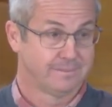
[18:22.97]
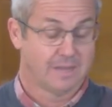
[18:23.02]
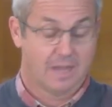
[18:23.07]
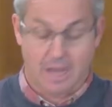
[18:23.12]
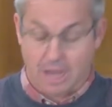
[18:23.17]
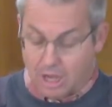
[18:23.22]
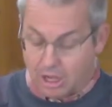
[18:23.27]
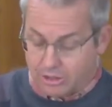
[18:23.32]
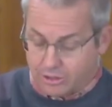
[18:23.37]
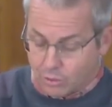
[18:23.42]

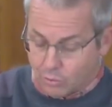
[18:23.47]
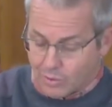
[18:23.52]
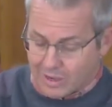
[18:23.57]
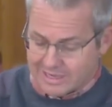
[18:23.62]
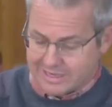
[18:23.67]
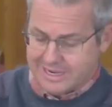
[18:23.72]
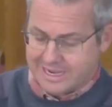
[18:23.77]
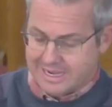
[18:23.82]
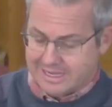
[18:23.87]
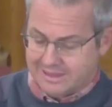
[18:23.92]
Uh, on the
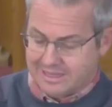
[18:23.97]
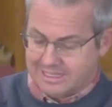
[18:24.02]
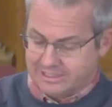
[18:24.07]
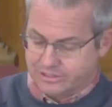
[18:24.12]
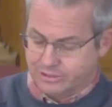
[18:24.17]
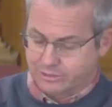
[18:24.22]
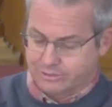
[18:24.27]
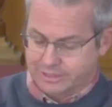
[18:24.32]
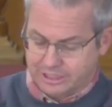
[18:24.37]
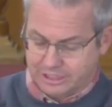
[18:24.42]
one hand, there's
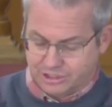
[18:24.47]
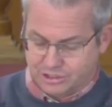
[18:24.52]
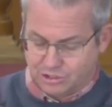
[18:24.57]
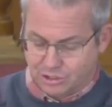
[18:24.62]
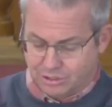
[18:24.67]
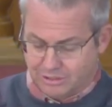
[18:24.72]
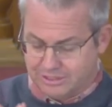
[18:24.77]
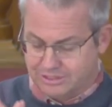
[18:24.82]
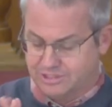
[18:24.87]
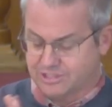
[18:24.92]
a
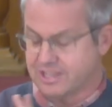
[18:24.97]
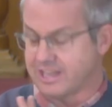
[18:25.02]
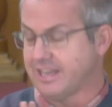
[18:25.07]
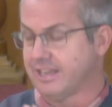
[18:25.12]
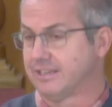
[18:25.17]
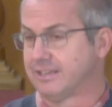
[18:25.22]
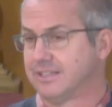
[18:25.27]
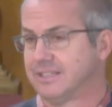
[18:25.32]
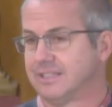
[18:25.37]
reassurance there.